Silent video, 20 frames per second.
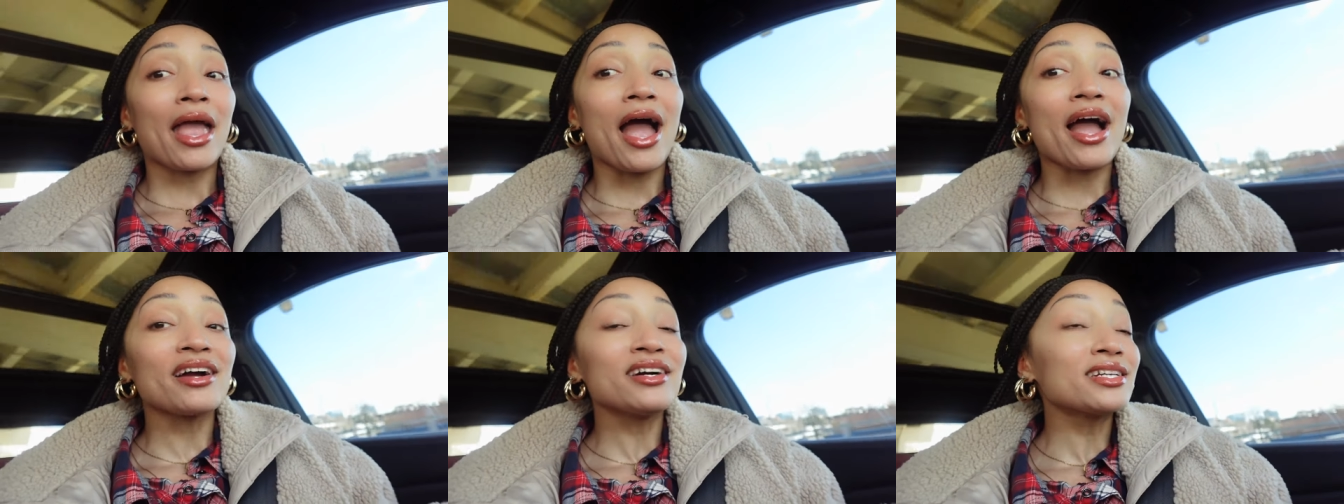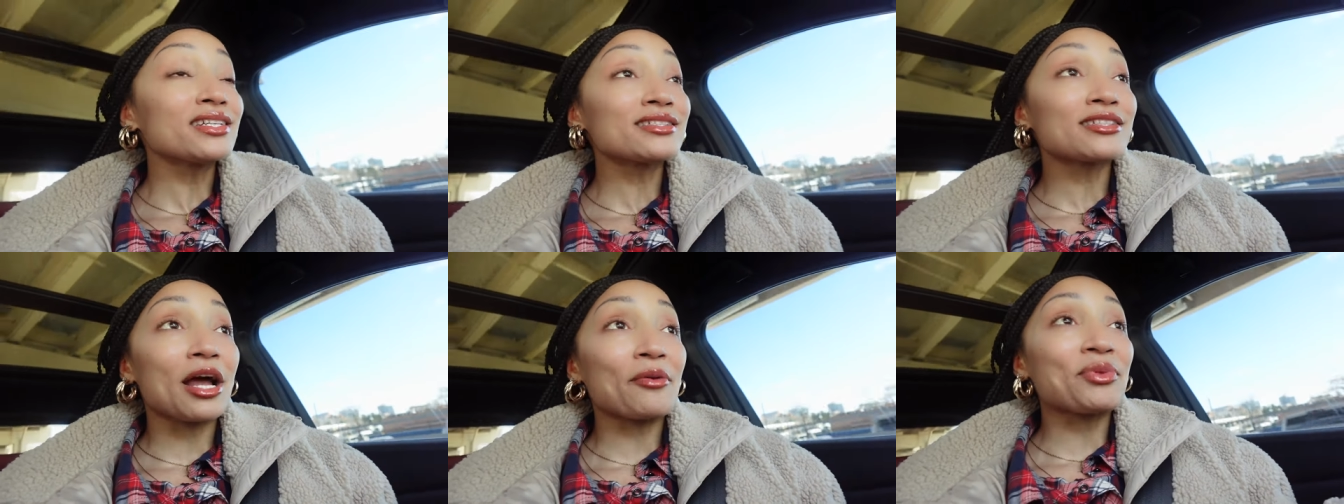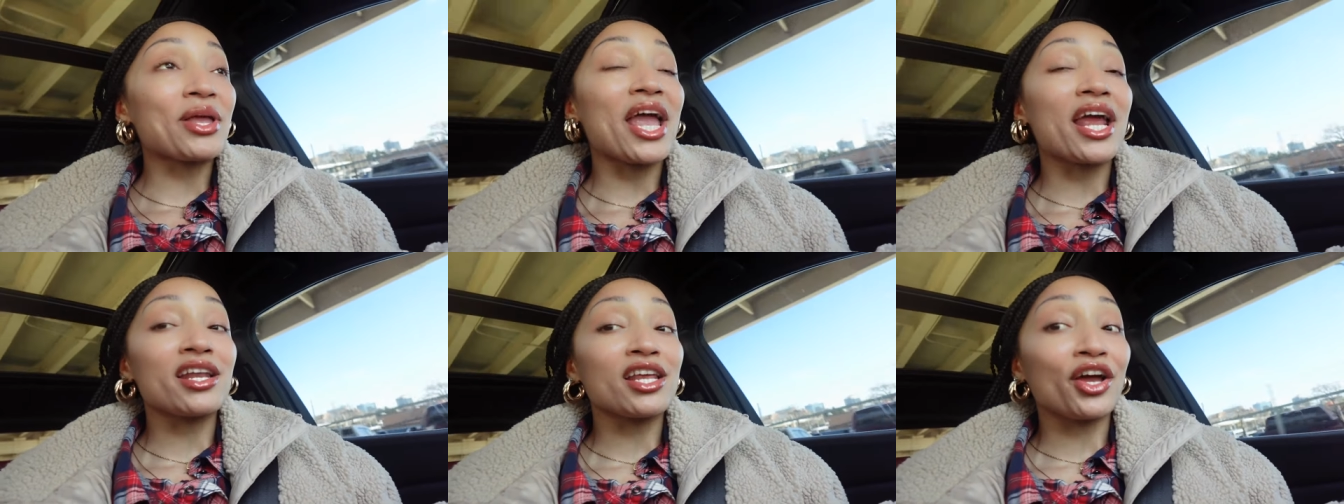I could have stopped
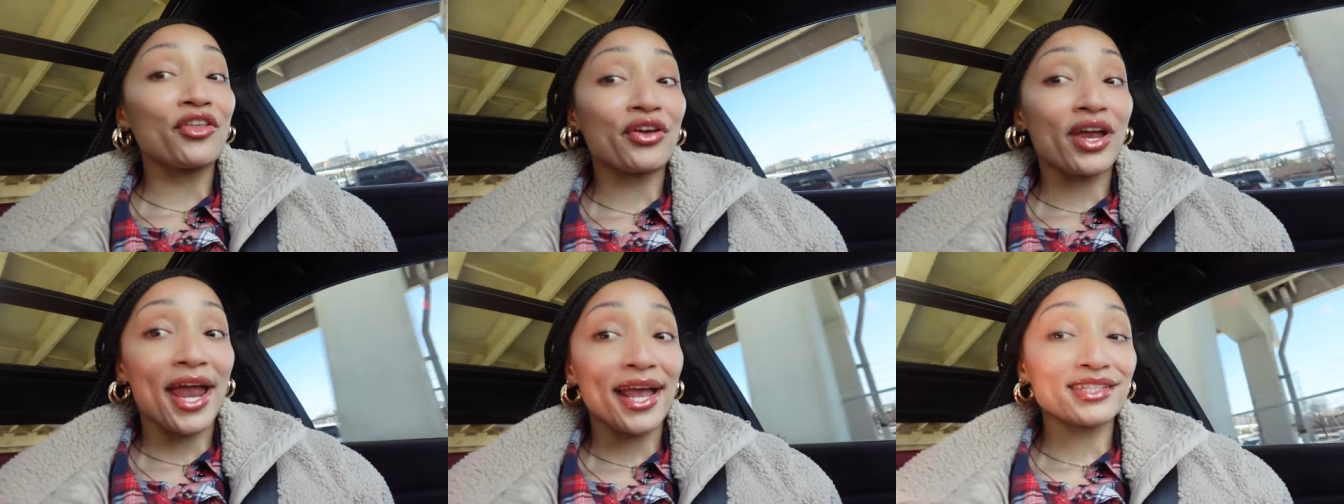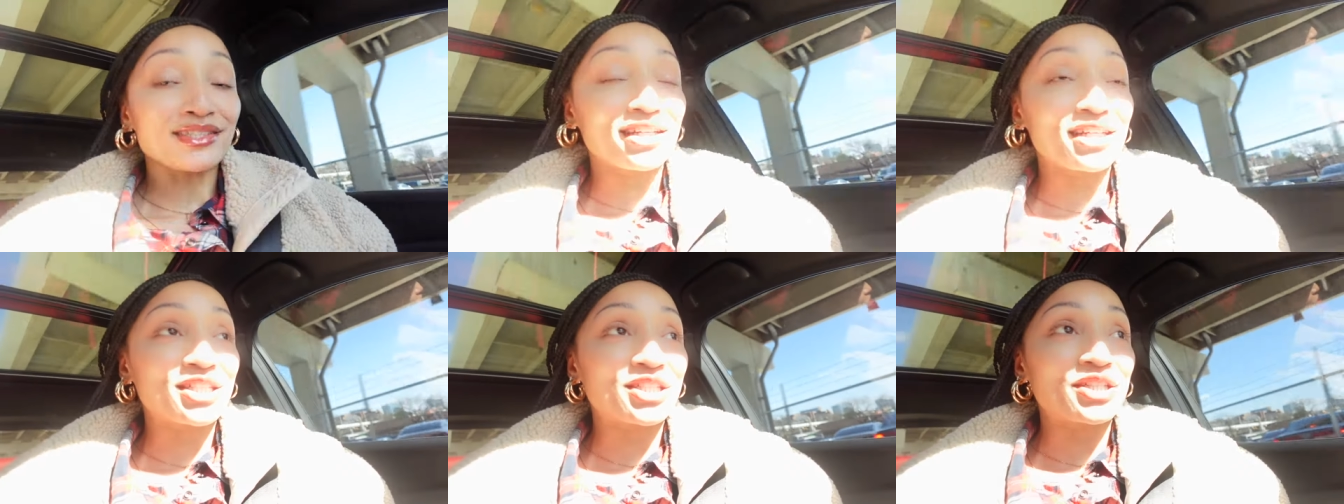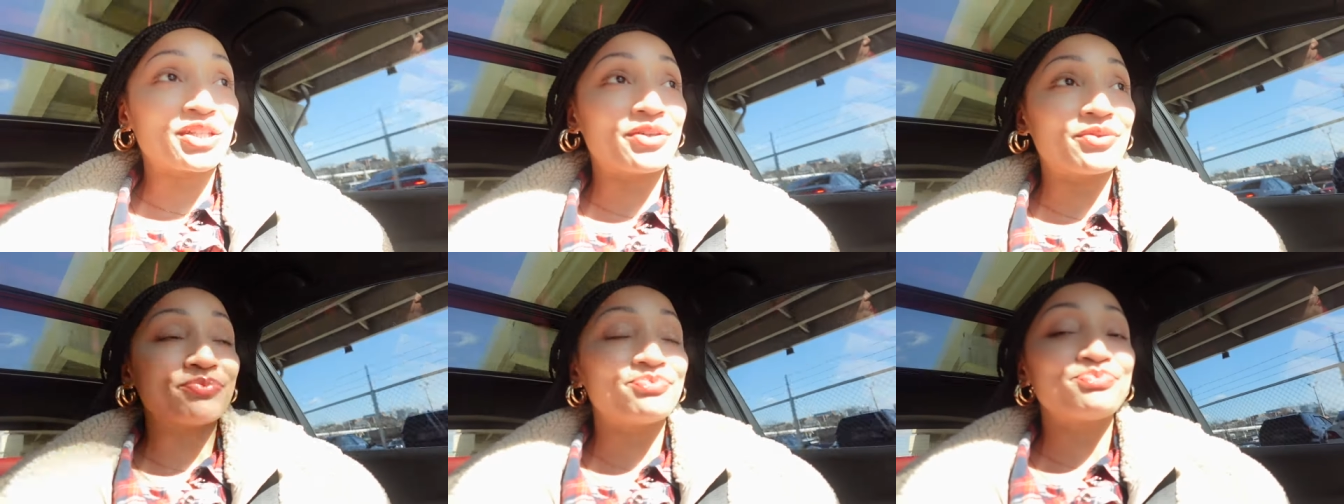at any other gas
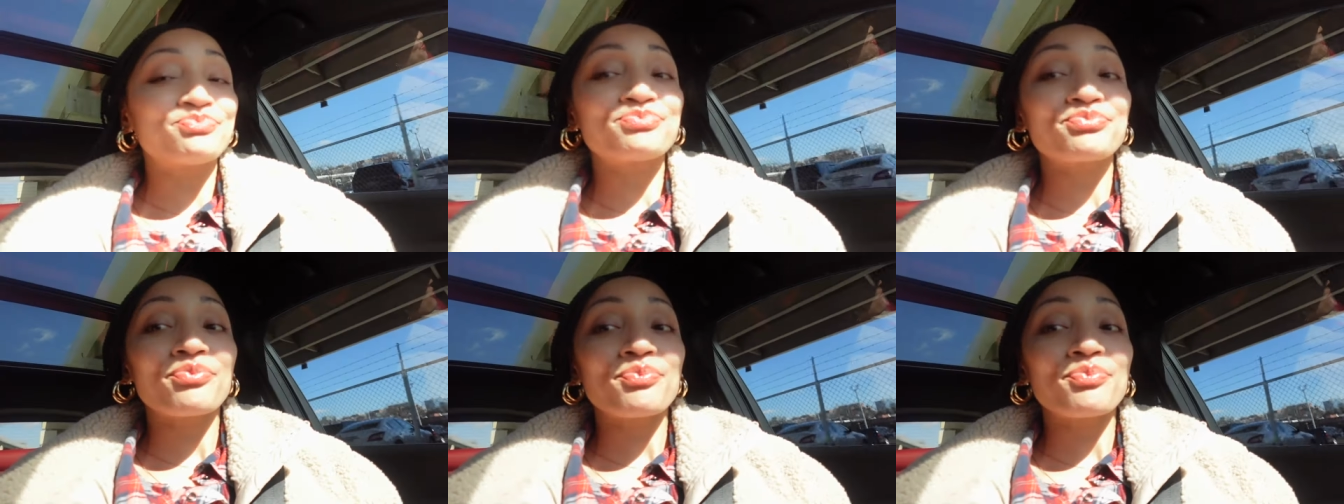station.